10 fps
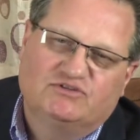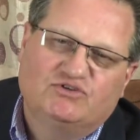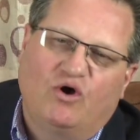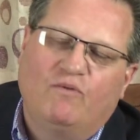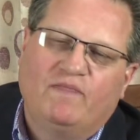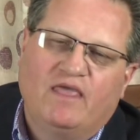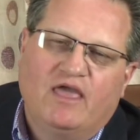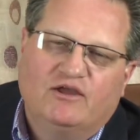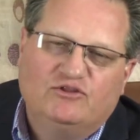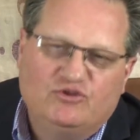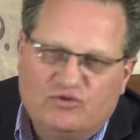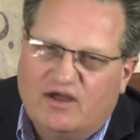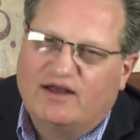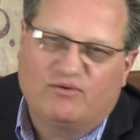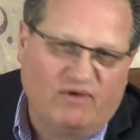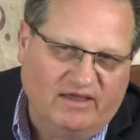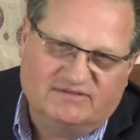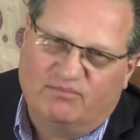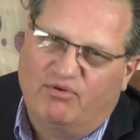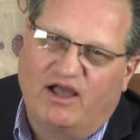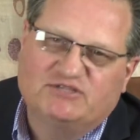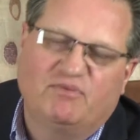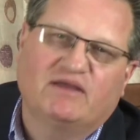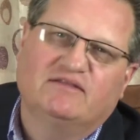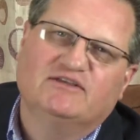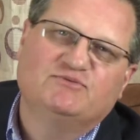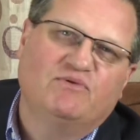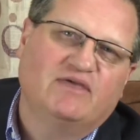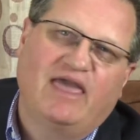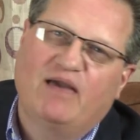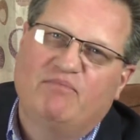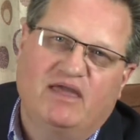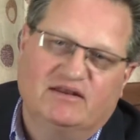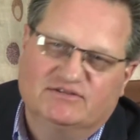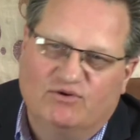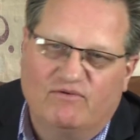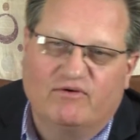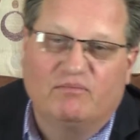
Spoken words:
So do not erase the prospect list when the campaign is over.